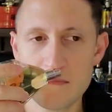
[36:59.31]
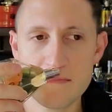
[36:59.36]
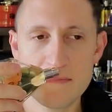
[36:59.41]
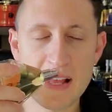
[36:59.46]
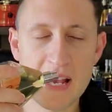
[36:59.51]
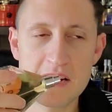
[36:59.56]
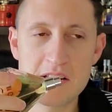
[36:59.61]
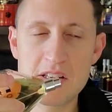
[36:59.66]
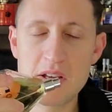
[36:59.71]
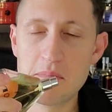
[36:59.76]

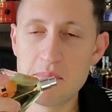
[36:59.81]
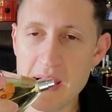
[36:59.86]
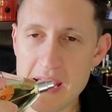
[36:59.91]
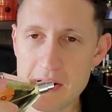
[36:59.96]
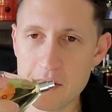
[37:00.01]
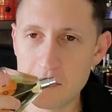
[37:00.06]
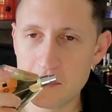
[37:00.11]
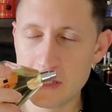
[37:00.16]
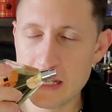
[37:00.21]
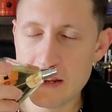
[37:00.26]
that
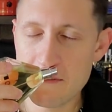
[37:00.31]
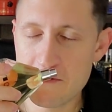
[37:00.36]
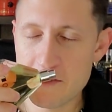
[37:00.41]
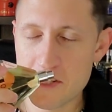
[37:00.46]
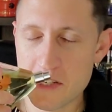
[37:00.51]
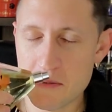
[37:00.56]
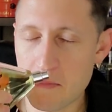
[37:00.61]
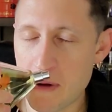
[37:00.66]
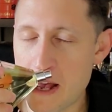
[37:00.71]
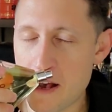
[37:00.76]
tomato leaf
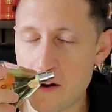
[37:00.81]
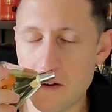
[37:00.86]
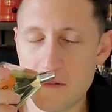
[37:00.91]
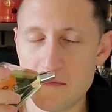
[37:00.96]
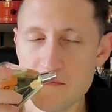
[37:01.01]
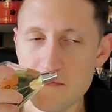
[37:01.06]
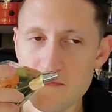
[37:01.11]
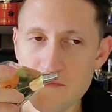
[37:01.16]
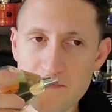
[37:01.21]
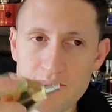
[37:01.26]

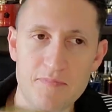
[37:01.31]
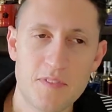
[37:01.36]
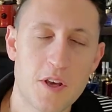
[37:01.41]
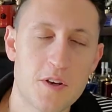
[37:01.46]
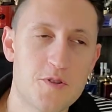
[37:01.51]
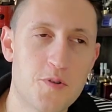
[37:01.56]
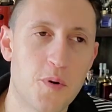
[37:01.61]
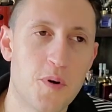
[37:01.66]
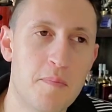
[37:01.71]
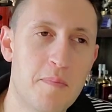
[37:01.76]
smell
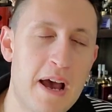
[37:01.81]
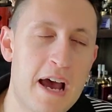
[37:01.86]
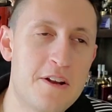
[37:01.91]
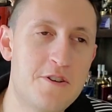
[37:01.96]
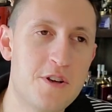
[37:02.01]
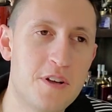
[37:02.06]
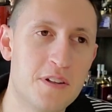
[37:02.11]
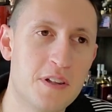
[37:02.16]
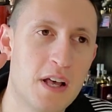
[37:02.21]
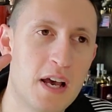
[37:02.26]
so
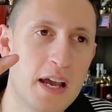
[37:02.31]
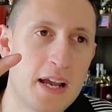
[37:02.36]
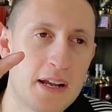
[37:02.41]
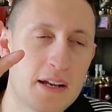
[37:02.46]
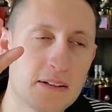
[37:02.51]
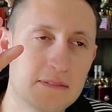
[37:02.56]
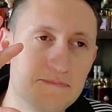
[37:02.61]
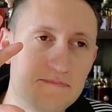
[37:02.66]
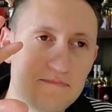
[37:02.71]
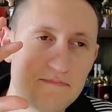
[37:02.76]
imagine
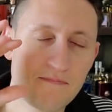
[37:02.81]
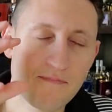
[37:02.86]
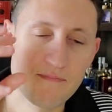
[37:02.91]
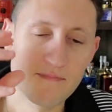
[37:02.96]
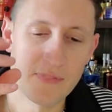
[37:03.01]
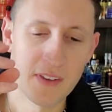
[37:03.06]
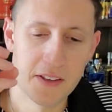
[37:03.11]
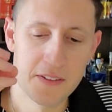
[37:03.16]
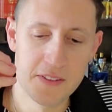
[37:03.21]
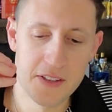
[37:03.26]
like
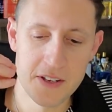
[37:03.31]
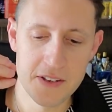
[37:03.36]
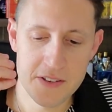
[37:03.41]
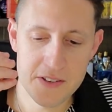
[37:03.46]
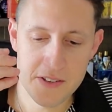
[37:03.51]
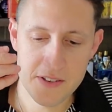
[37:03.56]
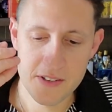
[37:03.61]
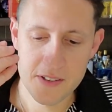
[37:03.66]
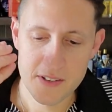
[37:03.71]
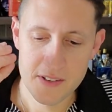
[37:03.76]

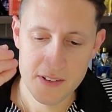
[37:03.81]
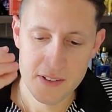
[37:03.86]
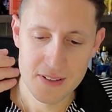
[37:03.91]
this